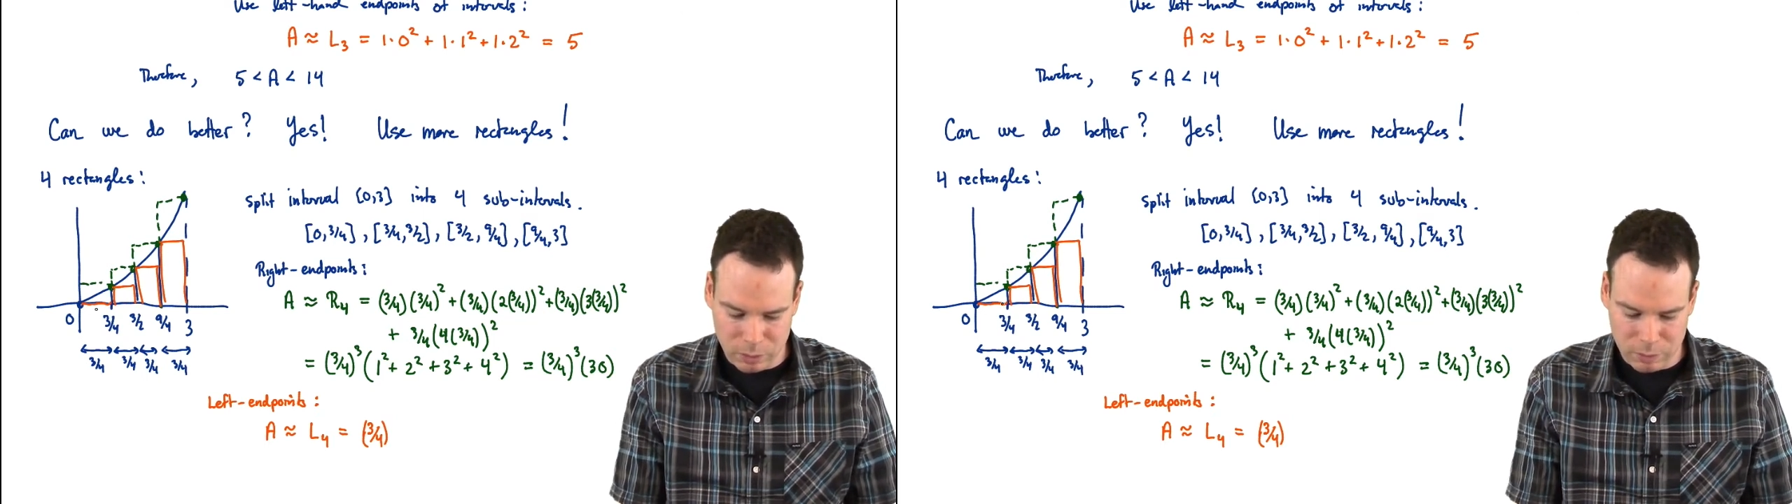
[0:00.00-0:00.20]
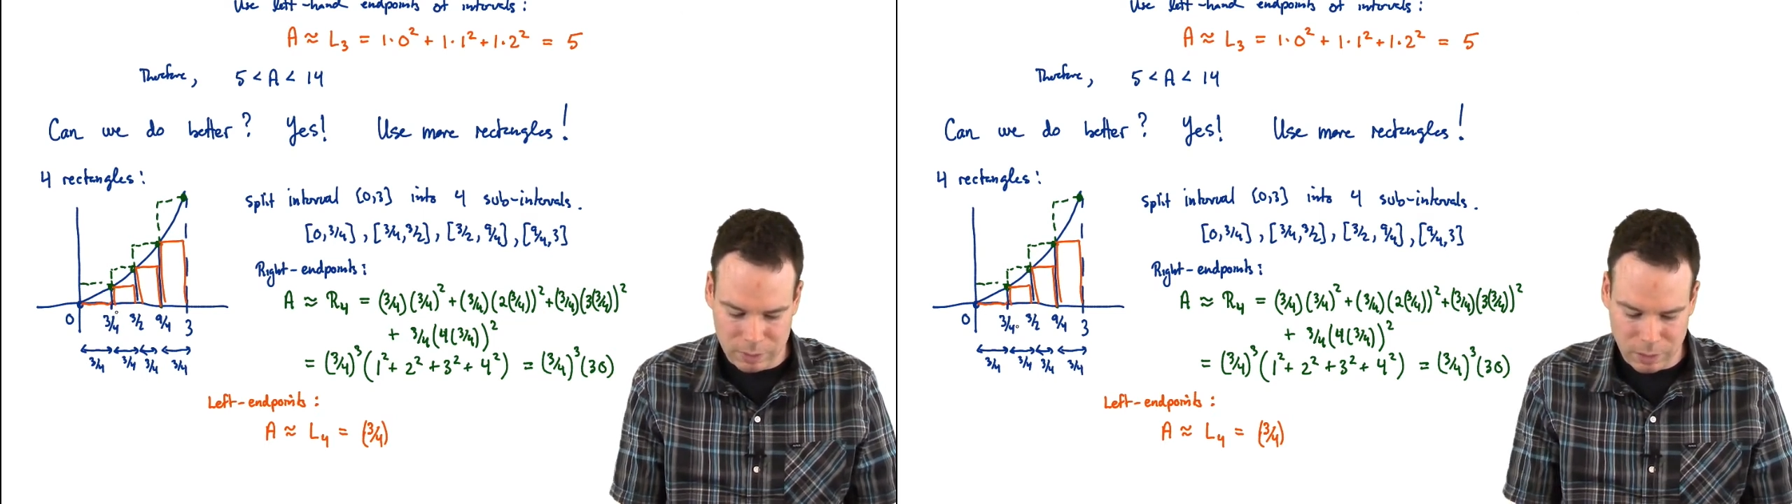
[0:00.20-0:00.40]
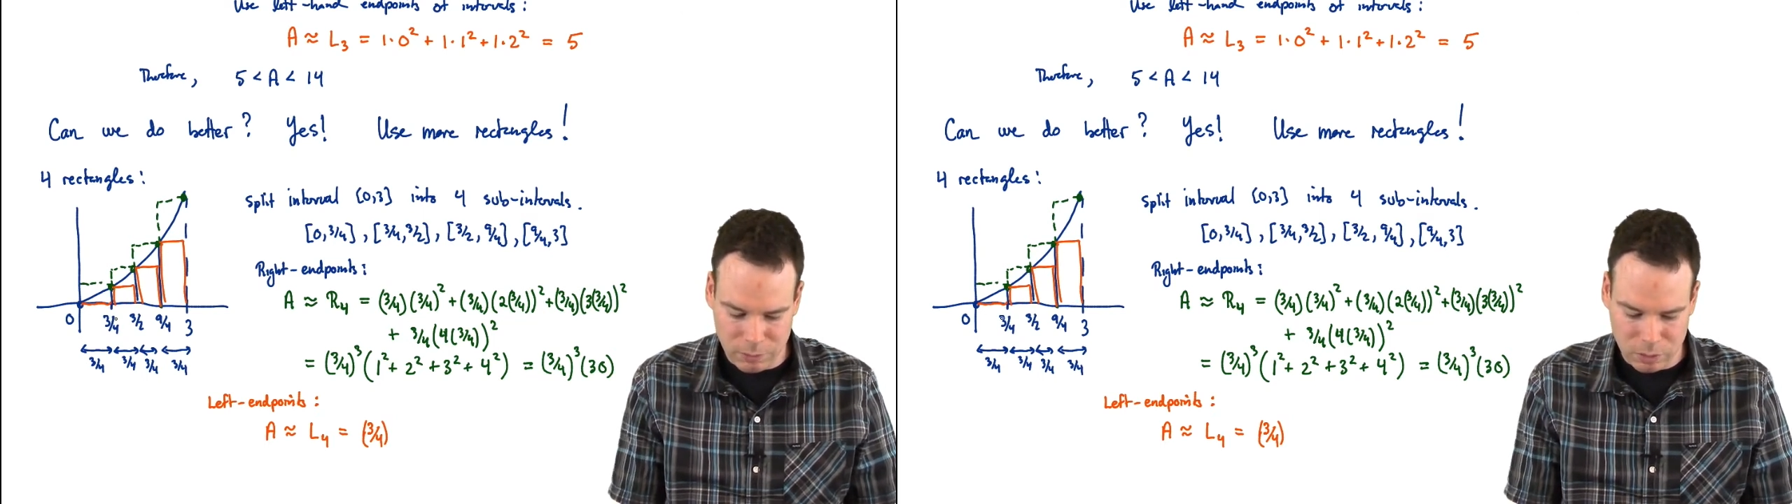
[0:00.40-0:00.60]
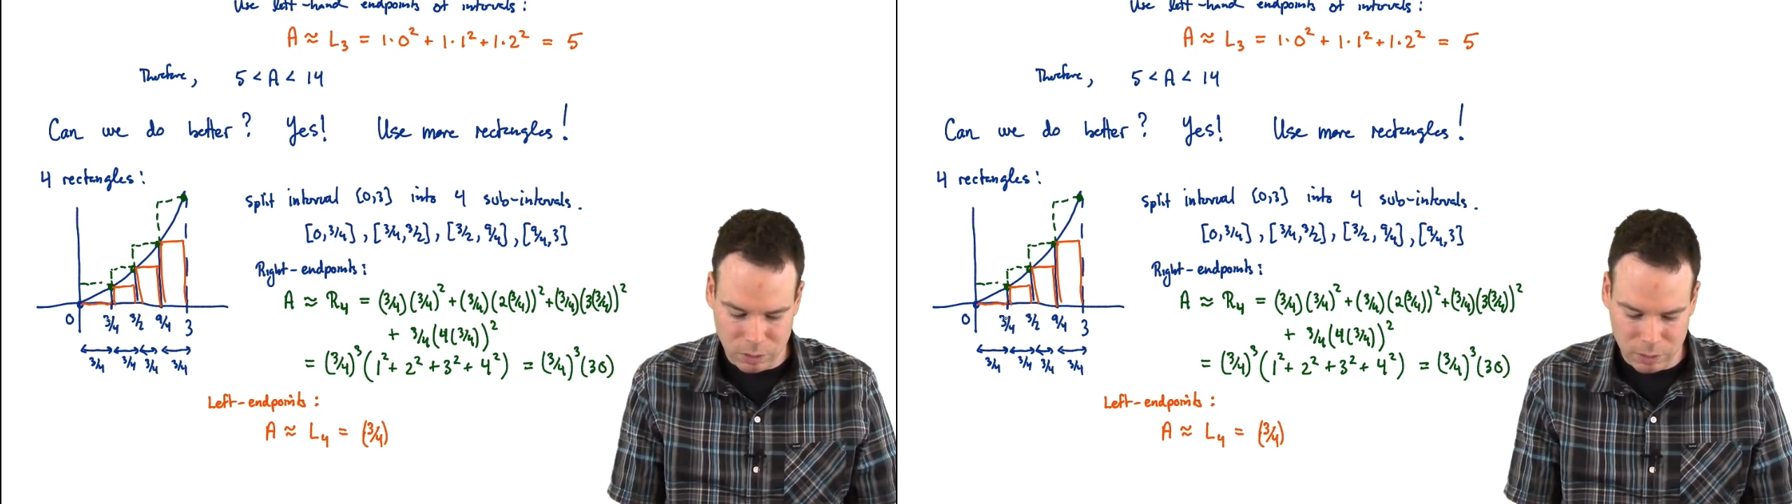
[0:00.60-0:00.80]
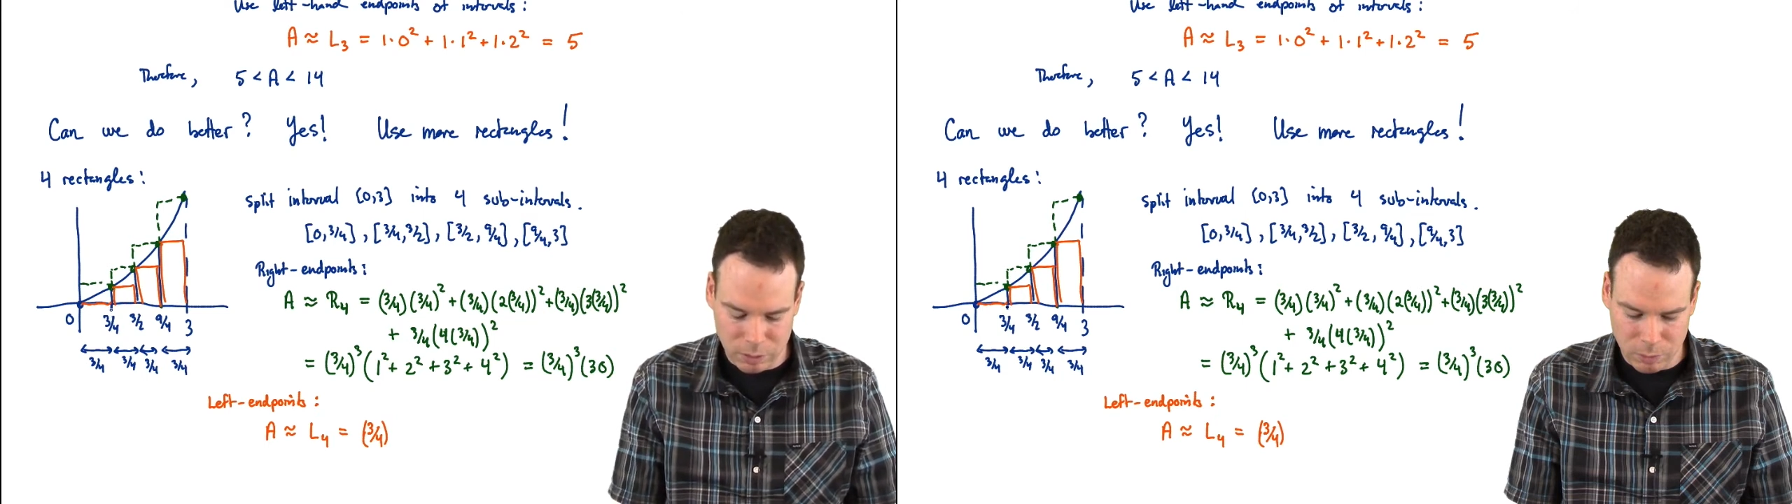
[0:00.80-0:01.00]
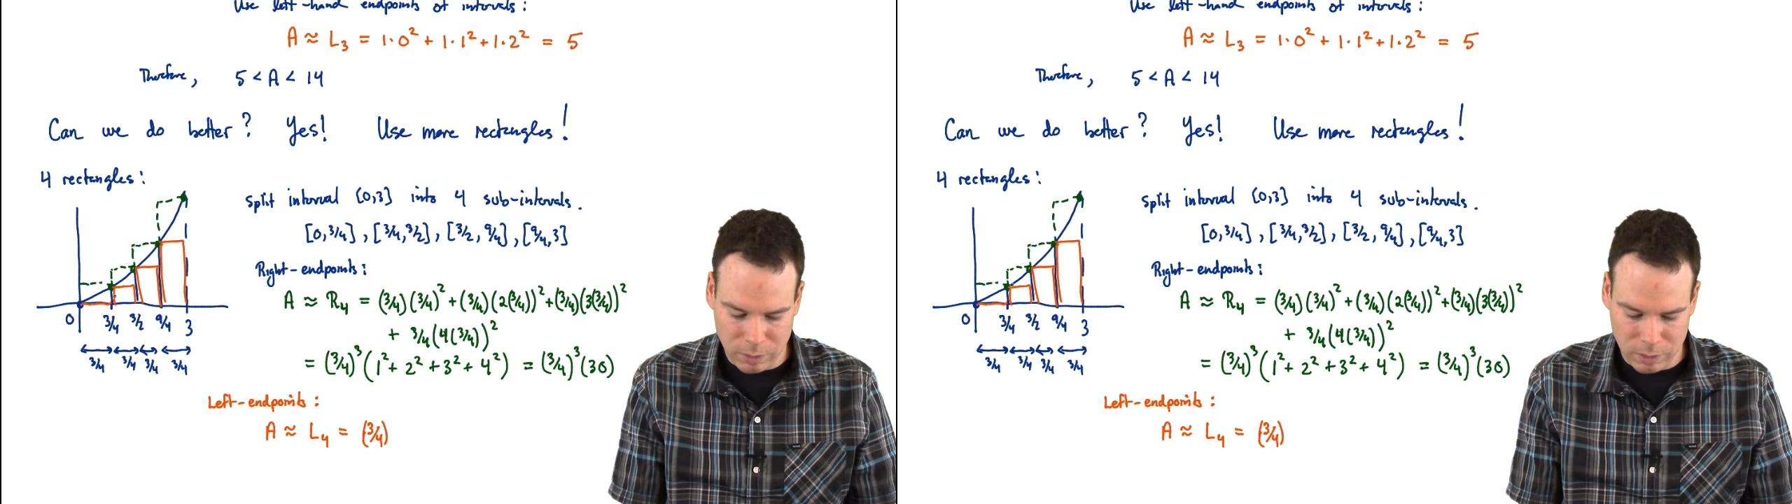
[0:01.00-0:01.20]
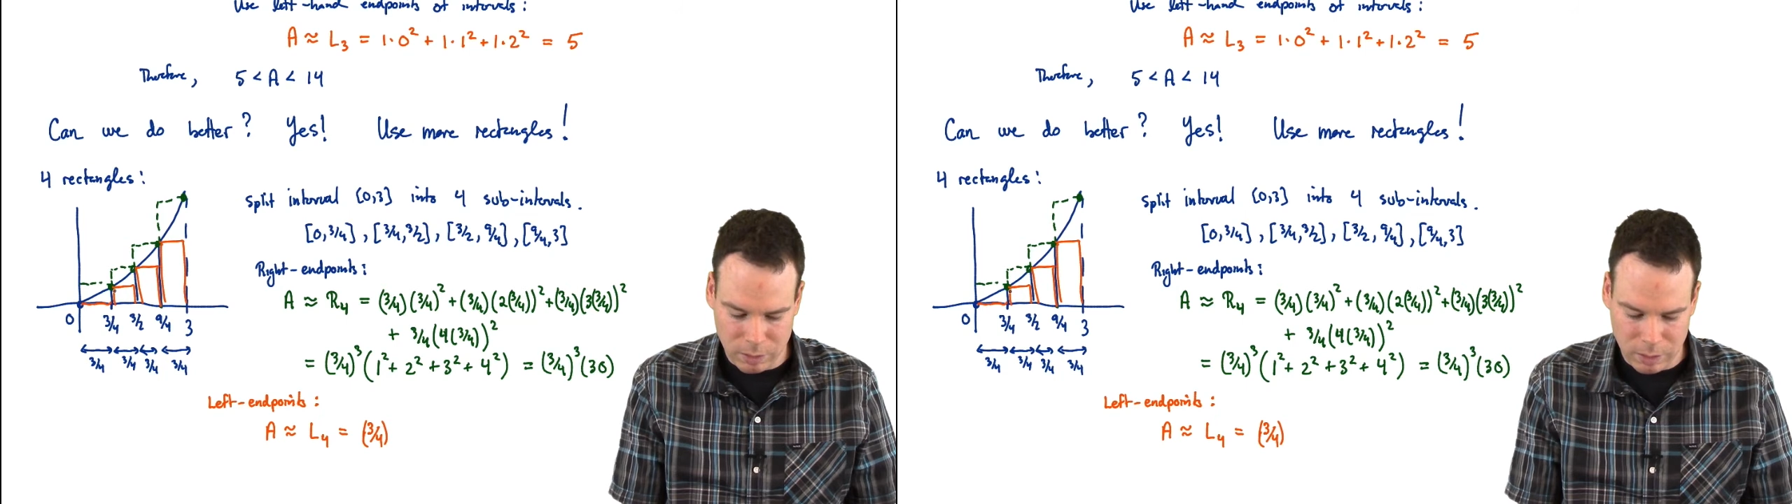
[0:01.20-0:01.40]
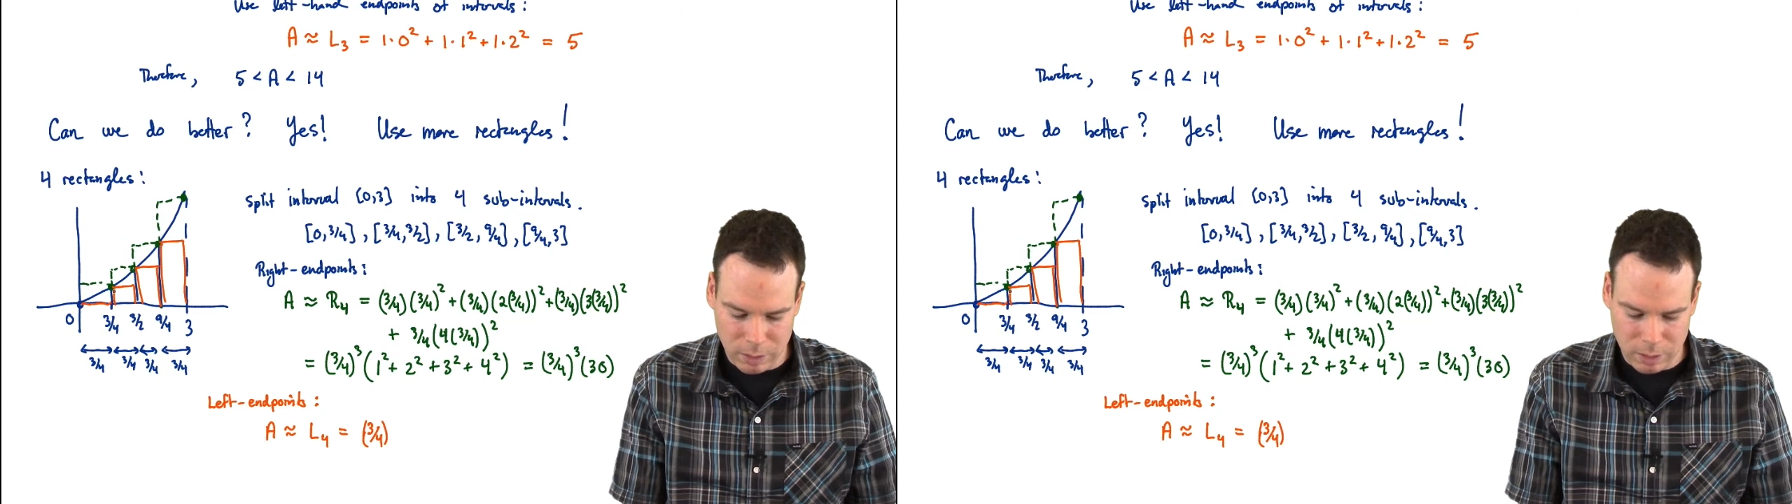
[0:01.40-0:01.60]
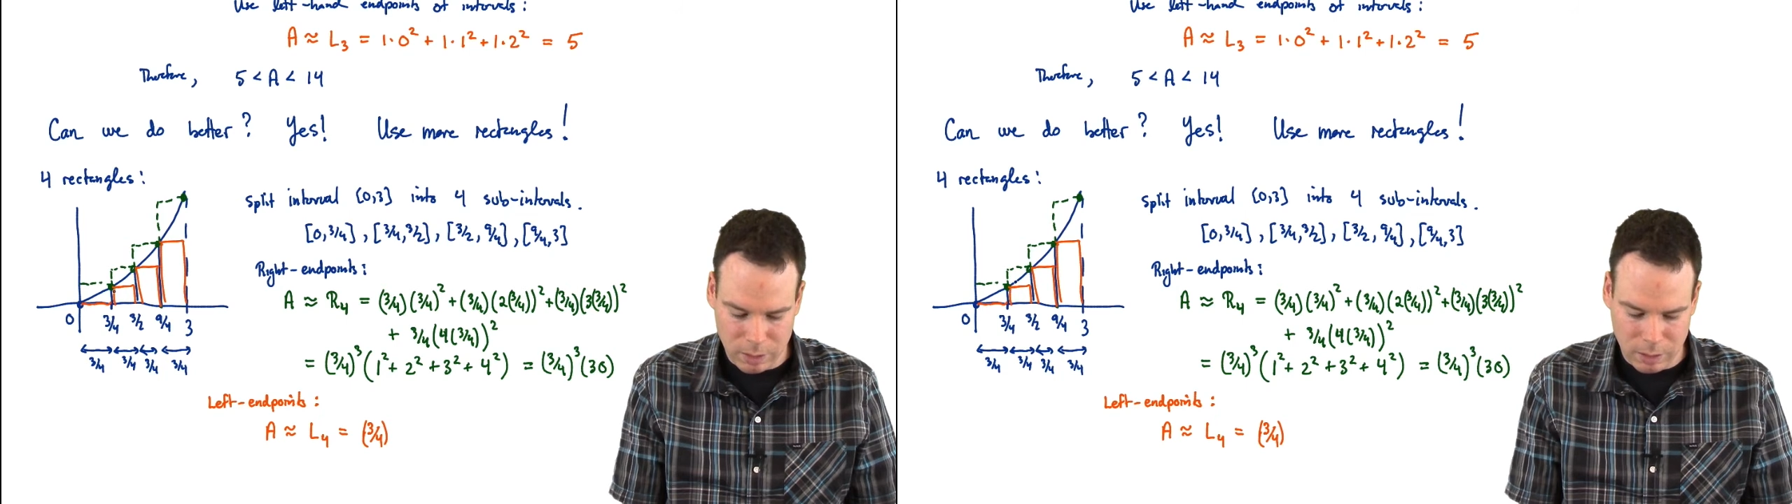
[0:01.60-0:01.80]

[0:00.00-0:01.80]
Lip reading: So instead of starting with the